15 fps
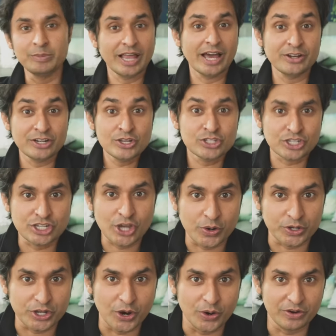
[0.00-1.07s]
allowed to use a
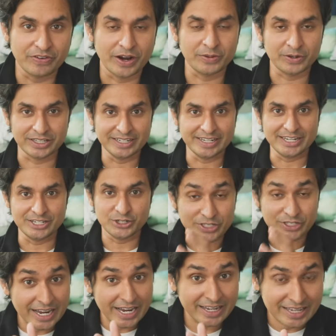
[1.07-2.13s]
yo-yo if I really need to.
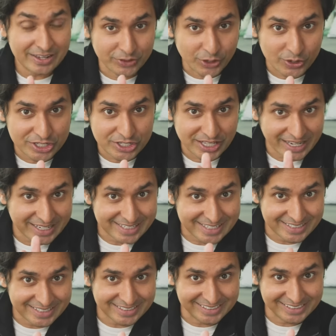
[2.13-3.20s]
Tech even though it's like,
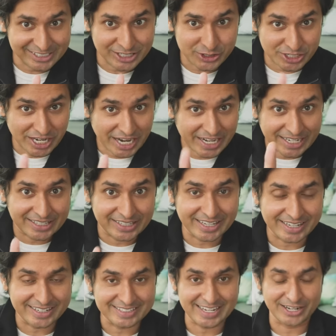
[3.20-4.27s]
you know, technically
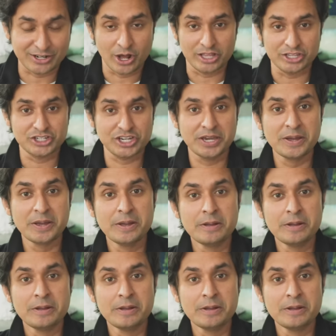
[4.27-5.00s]
technology.